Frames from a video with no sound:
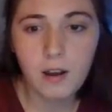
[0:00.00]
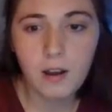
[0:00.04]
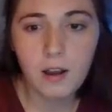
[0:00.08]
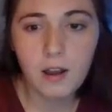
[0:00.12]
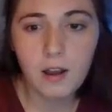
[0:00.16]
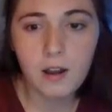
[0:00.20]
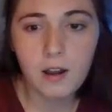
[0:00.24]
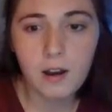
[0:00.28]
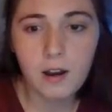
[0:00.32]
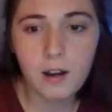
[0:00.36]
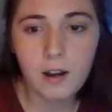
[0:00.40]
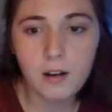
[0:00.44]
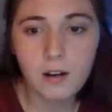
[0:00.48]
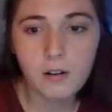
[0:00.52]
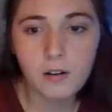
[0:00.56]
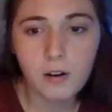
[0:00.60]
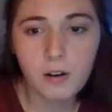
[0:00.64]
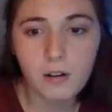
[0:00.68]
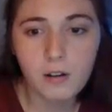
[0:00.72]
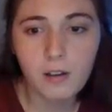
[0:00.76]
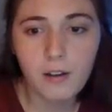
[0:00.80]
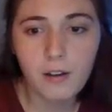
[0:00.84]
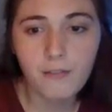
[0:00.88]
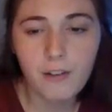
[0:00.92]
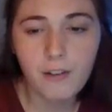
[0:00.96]
And I
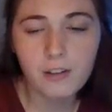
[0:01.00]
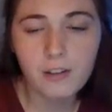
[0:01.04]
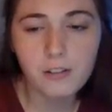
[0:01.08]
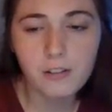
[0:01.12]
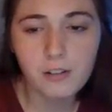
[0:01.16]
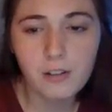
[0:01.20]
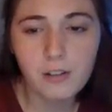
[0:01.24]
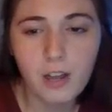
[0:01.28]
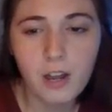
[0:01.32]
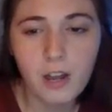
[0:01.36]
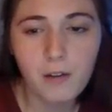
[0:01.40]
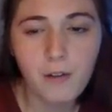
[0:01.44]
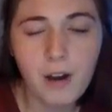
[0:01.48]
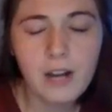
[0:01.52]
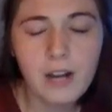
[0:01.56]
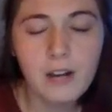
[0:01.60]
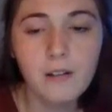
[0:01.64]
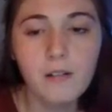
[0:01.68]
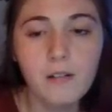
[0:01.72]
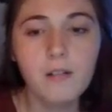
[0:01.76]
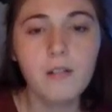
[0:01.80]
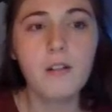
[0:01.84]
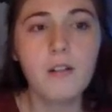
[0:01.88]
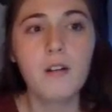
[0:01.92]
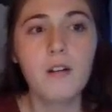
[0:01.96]
talk a lot faster than I
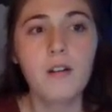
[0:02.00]
write.